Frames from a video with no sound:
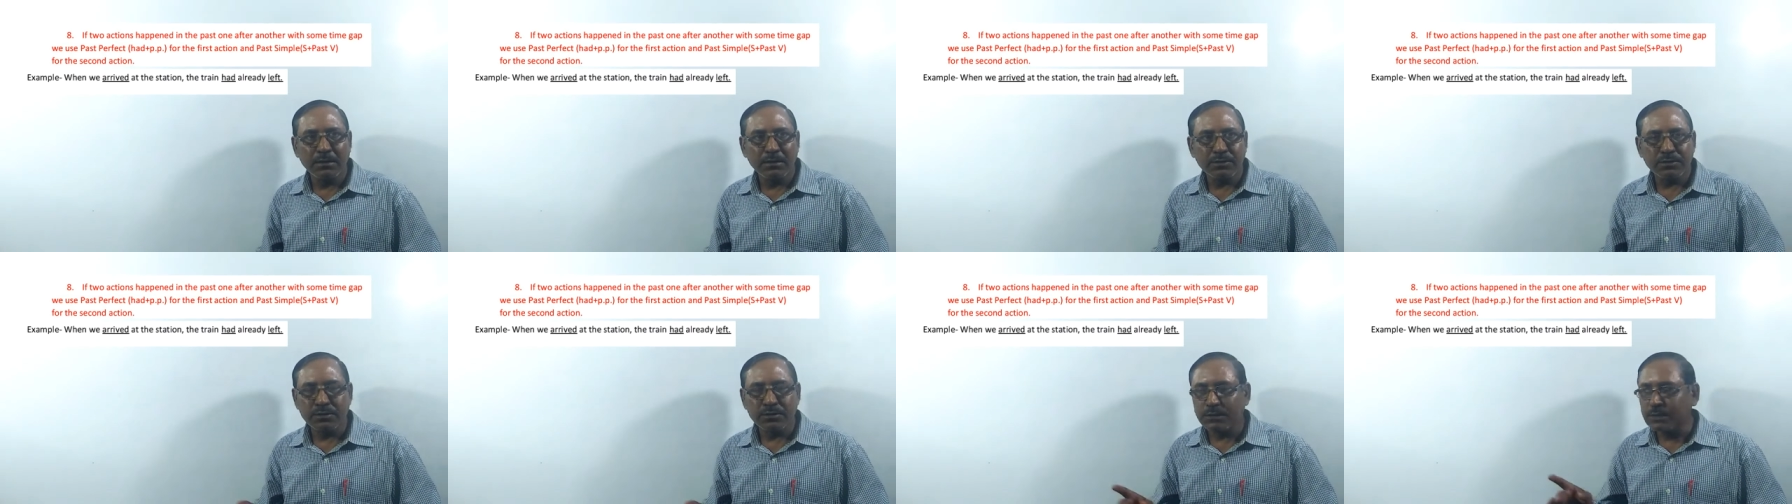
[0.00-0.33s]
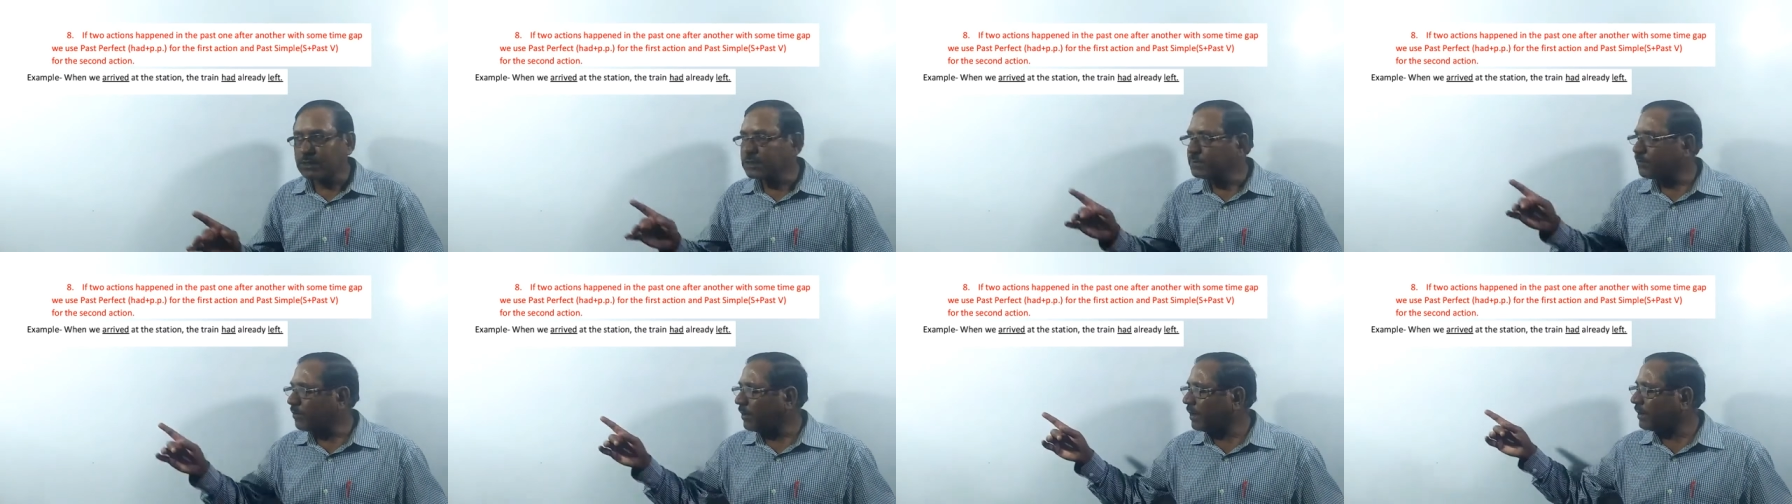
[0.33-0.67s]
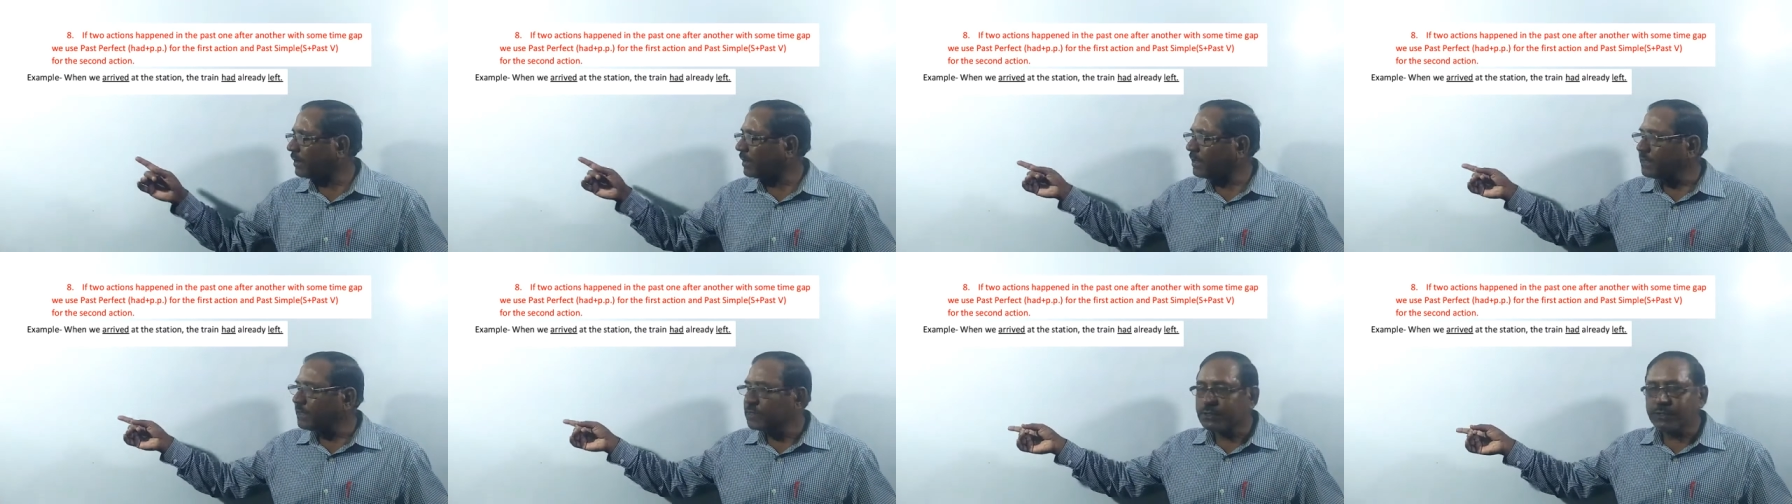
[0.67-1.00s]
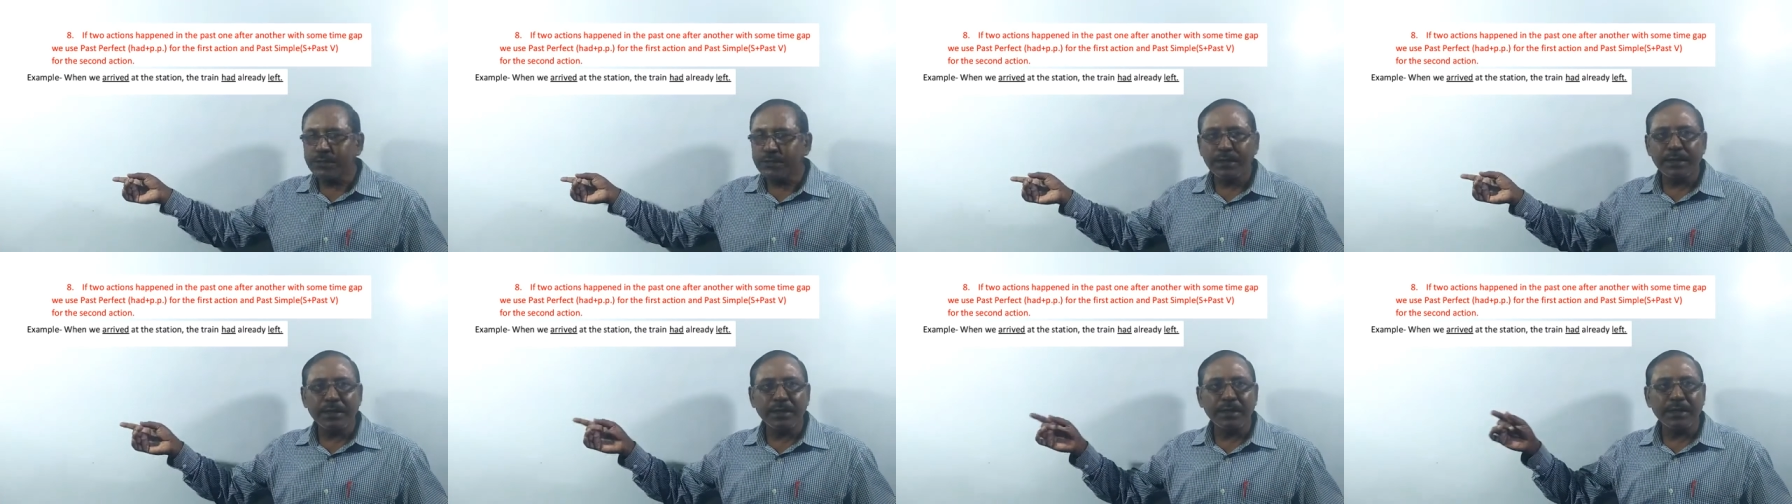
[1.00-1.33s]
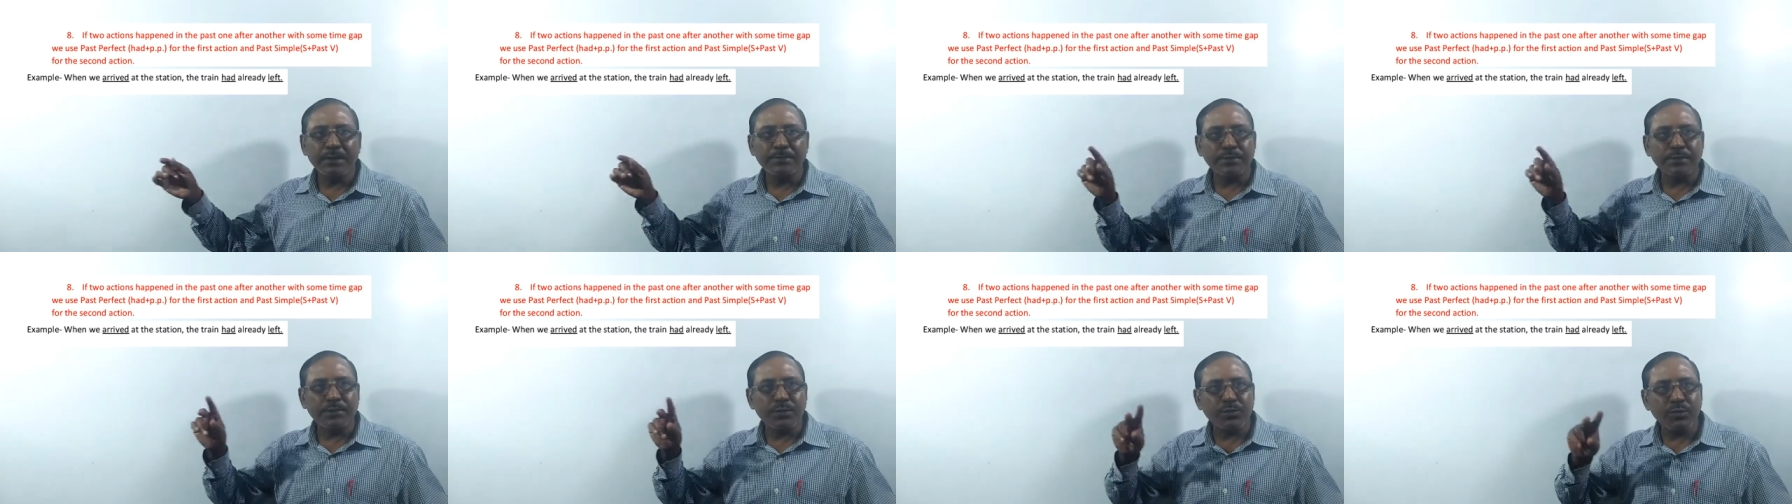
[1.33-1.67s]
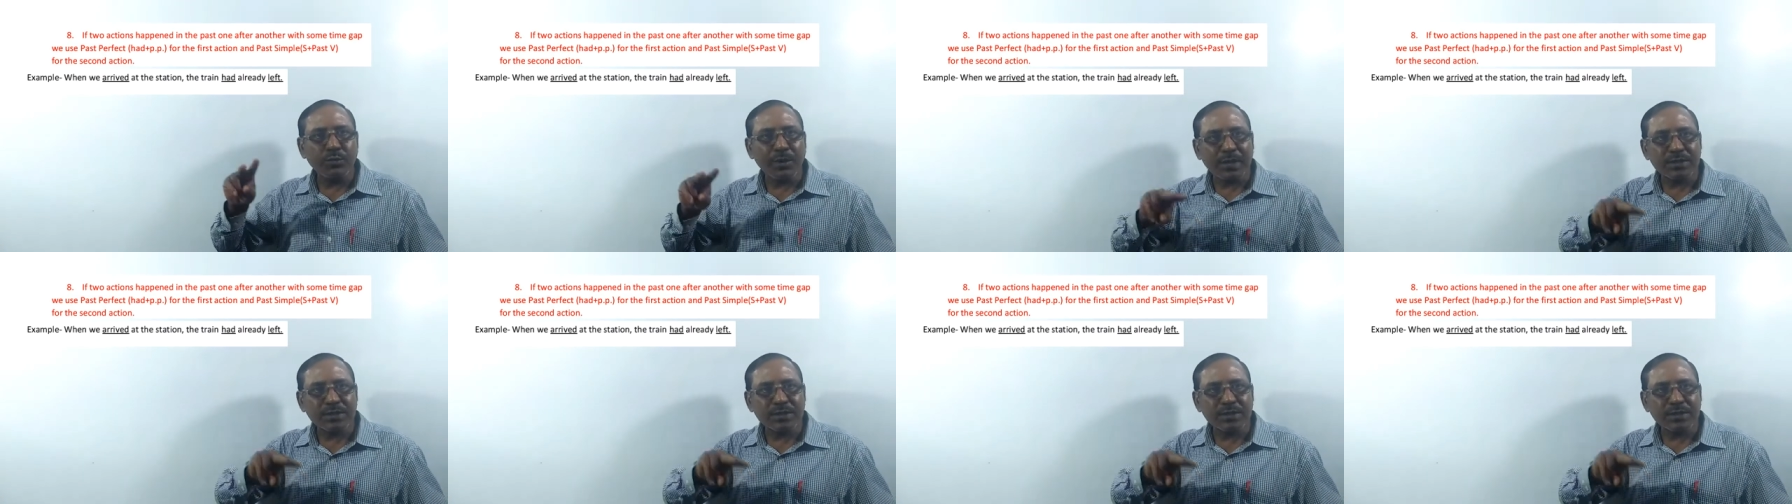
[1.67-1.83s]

So this point is, if two